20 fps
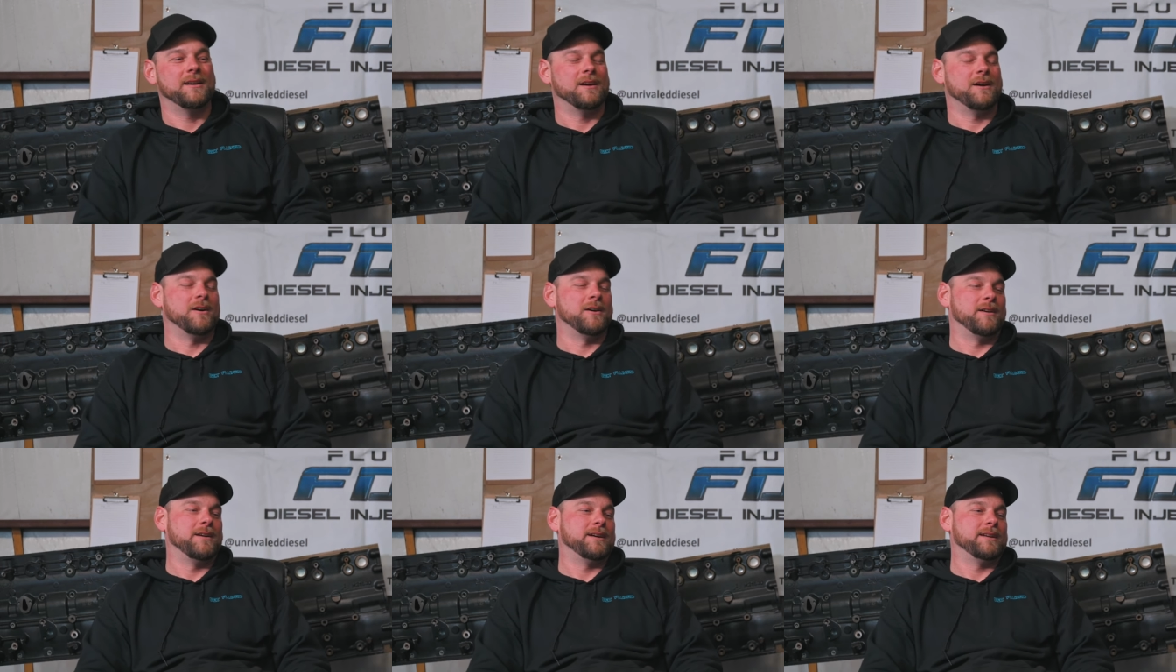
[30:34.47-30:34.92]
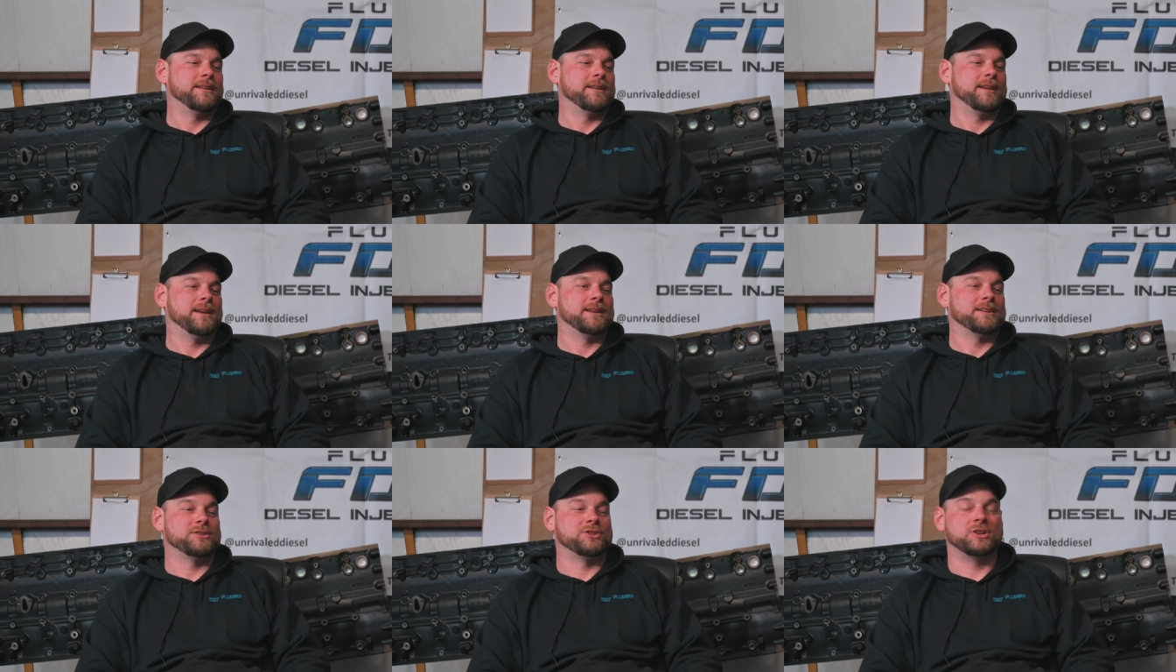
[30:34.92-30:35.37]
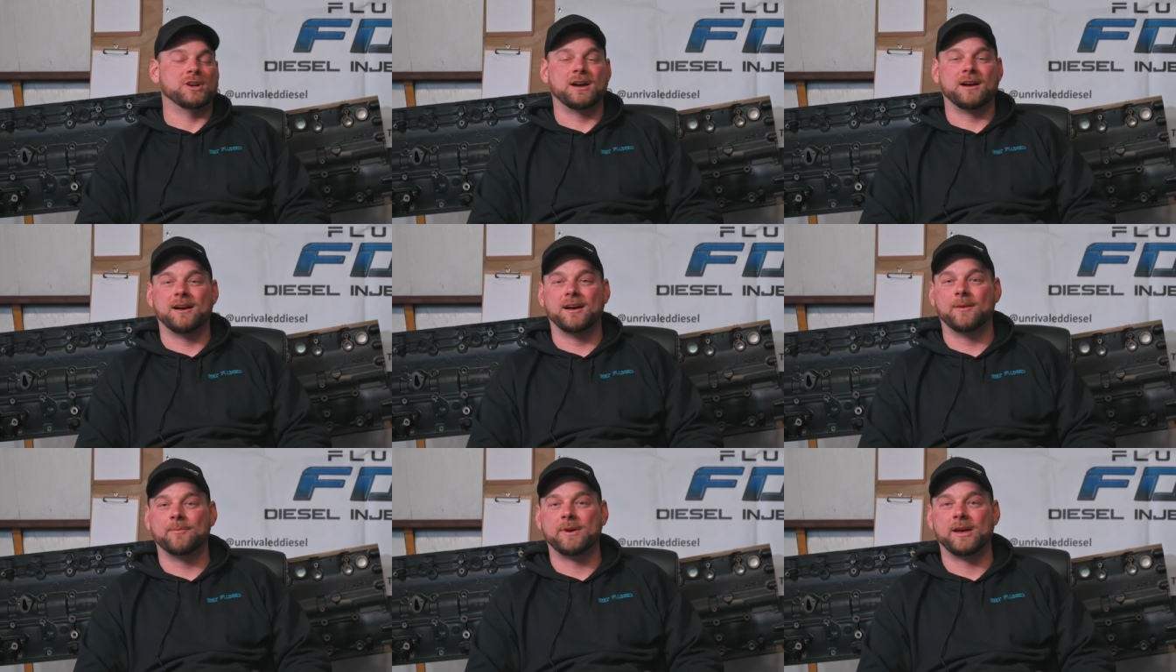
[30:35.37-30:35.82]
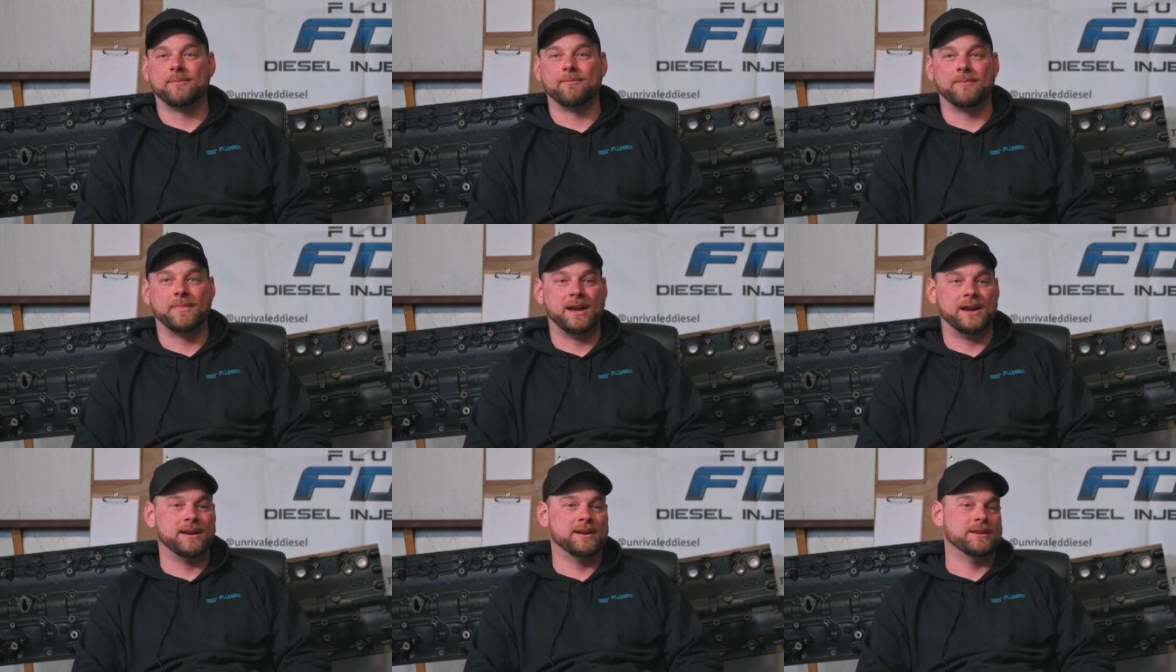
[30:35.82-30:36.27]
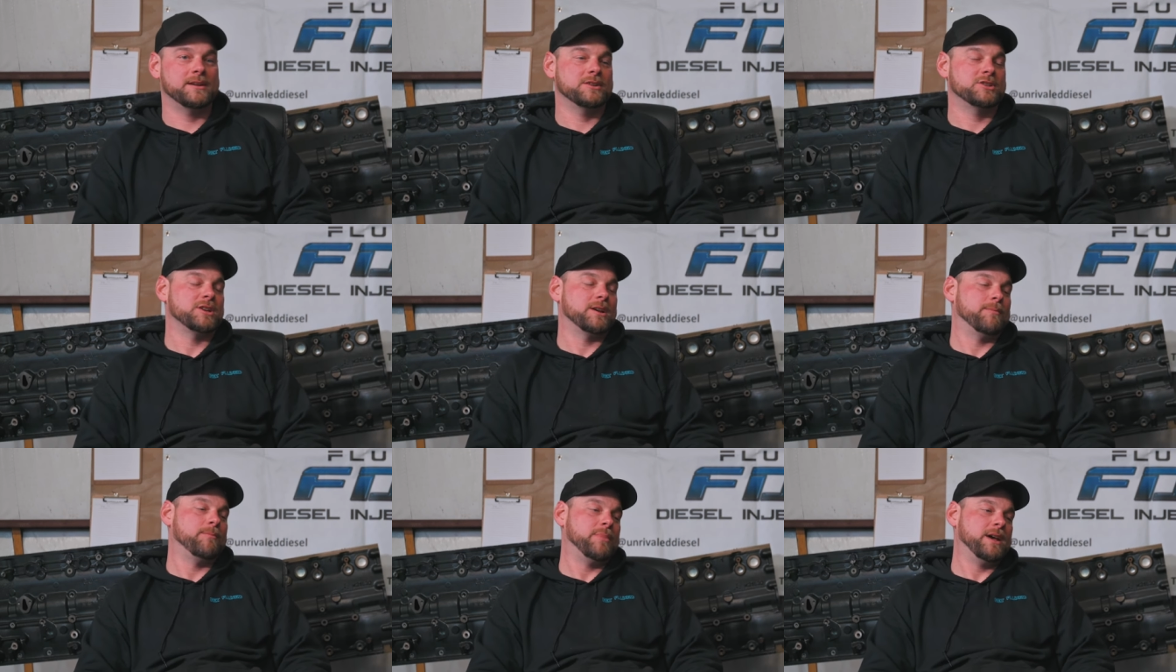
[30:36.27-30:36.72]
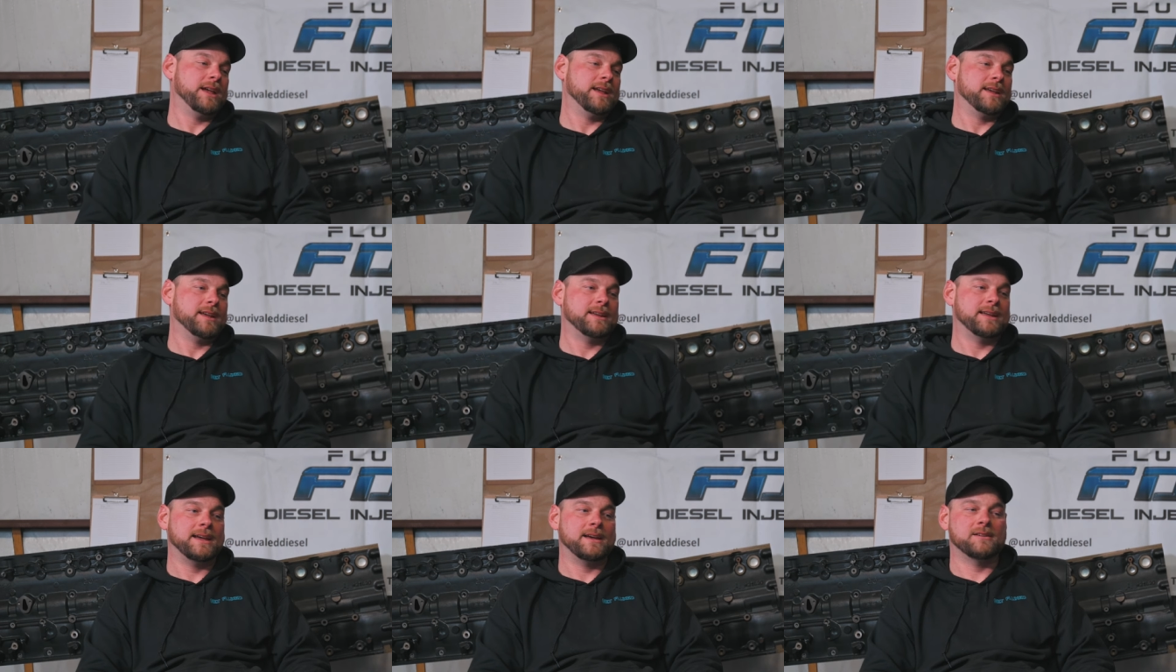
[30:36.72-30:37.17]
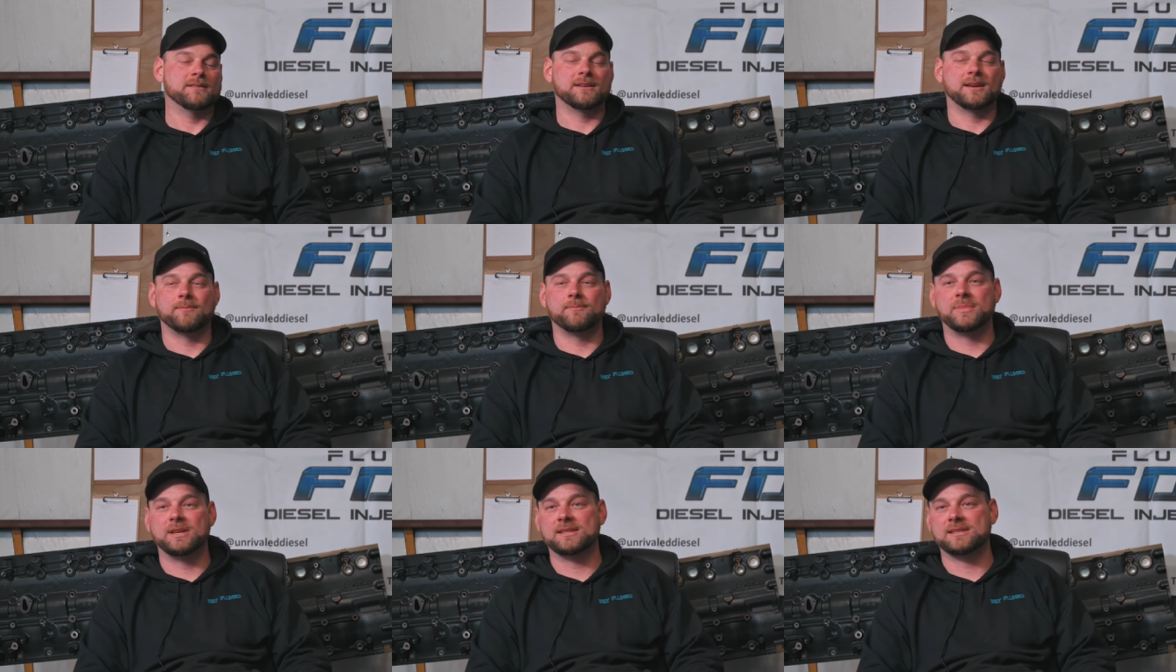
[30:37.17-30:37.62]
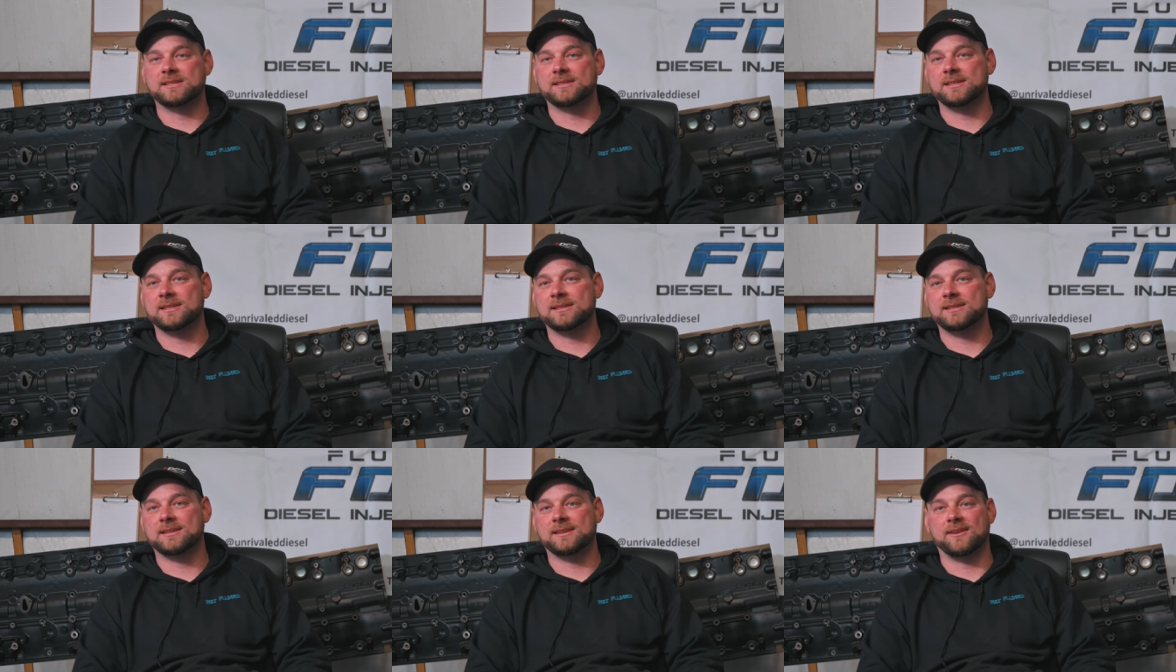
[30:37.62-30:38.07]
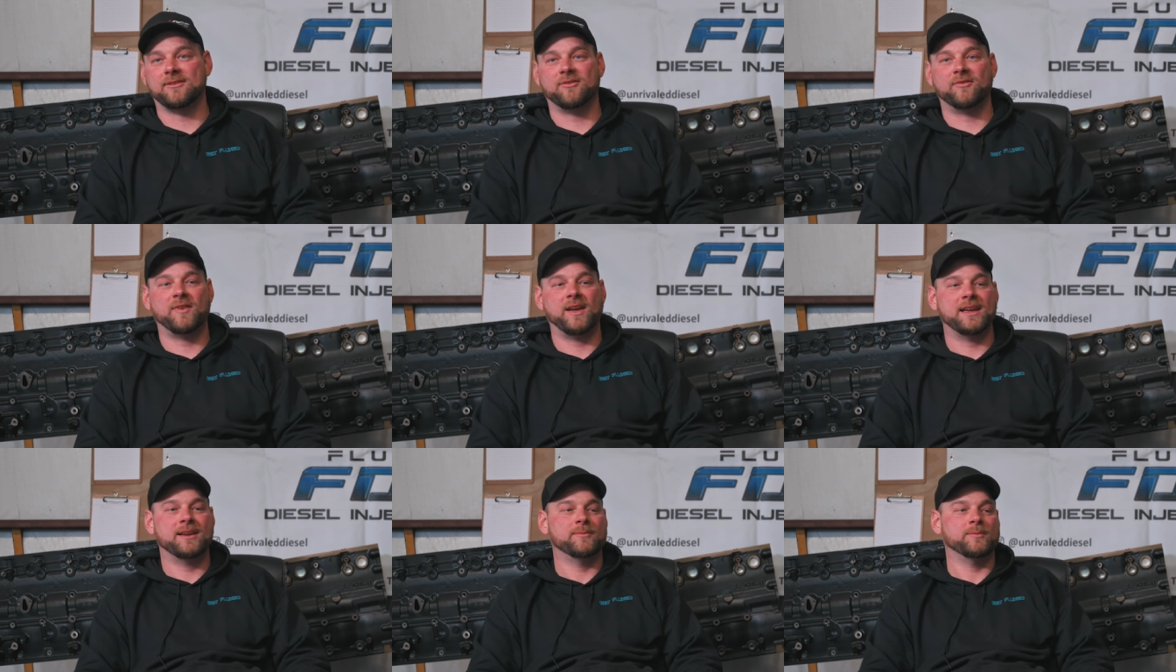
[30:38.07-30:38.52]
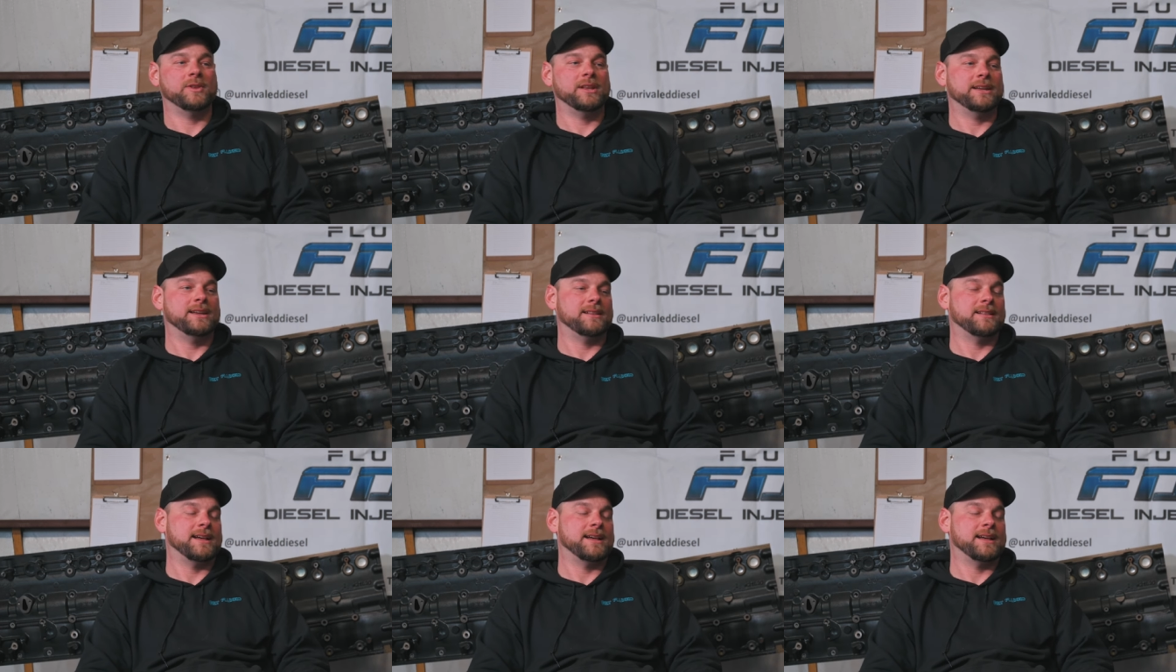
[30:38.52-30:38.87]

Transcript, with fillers: on a job, a marriage, a bank account, a business, a family.